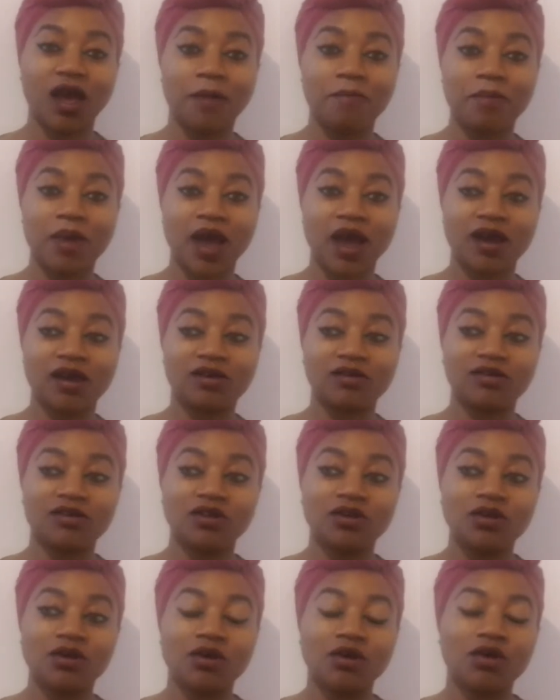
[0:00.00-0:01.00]
about
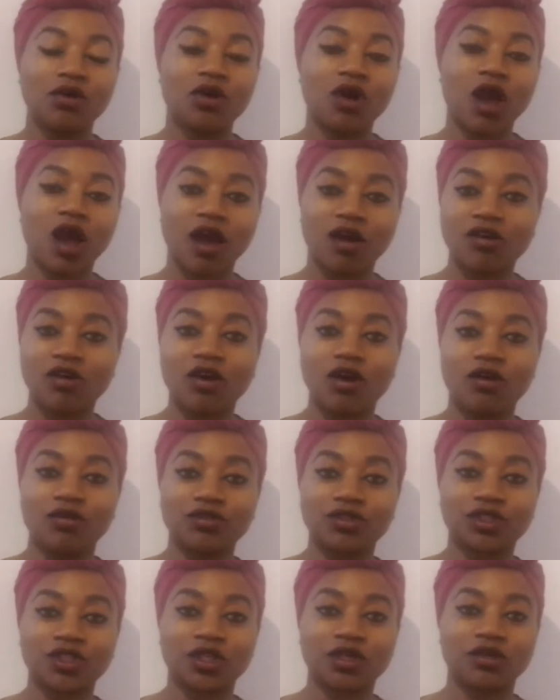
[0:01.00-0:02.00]
our
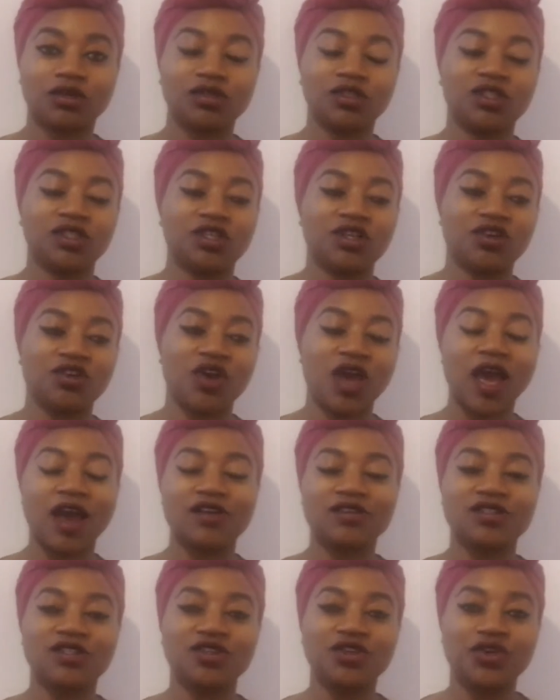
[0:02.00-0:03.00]
culture, you know,
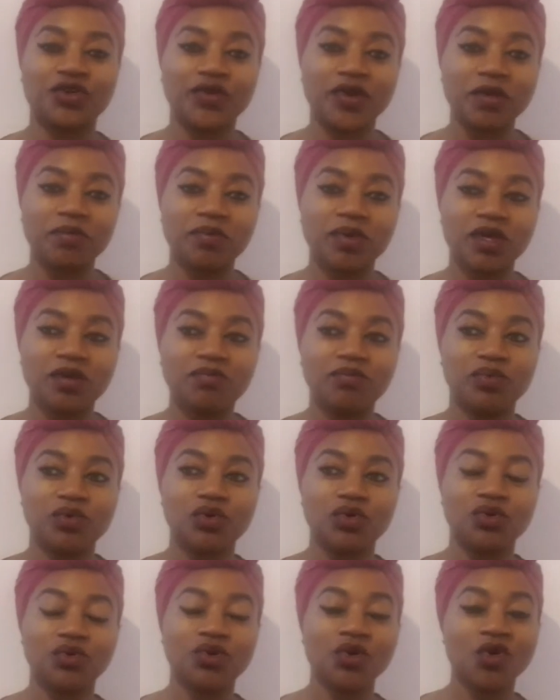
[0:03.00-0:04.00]
how to greet
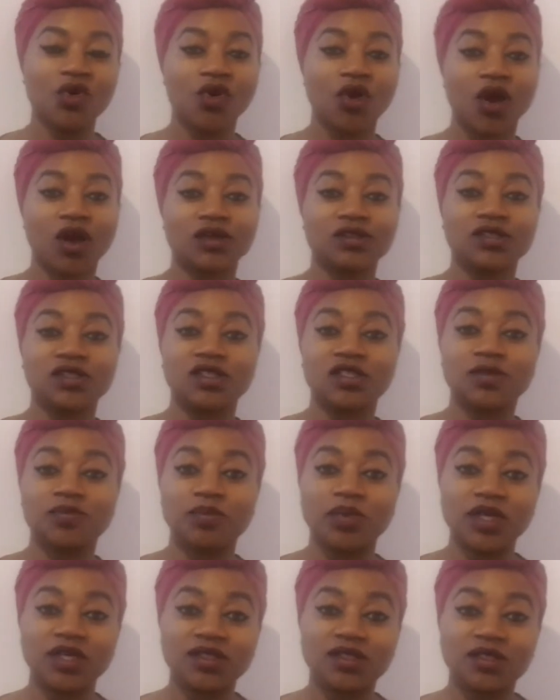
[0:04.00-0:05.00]
people, how to
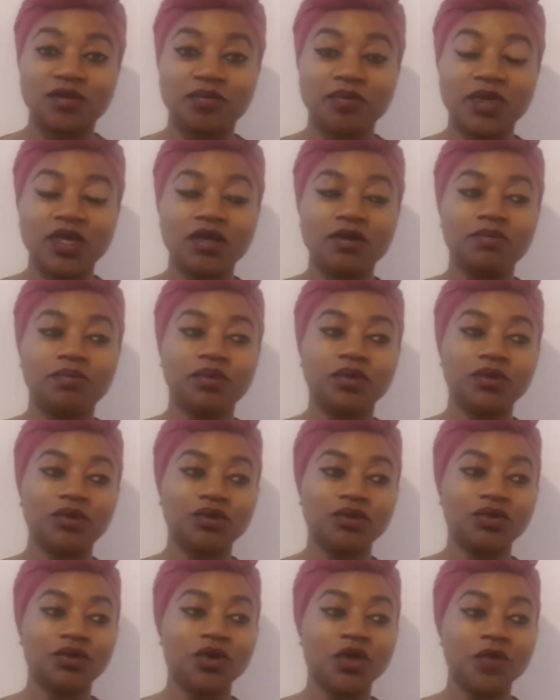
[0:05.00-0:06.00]
speak to
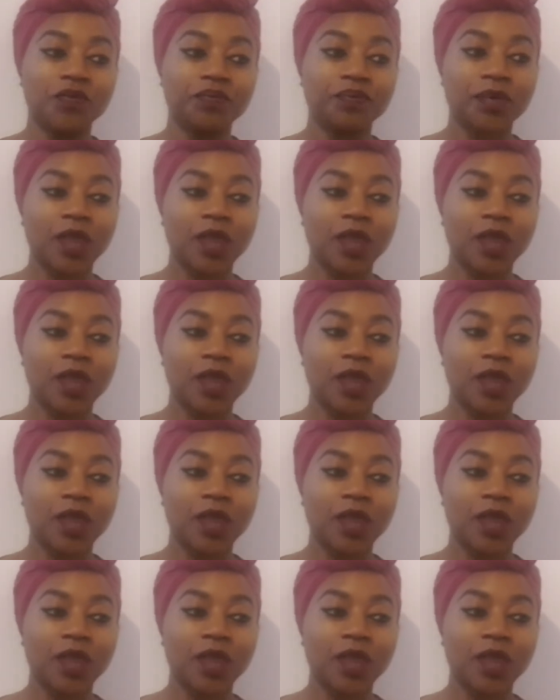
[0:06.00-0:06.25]
people.